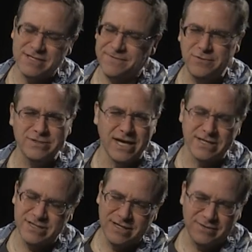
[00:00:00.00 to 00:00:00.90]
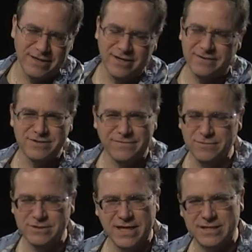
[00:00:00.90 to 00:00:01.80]
the food section. Loretta loves the
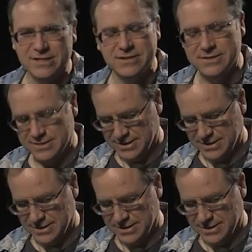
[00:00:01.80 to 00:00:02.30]
food section.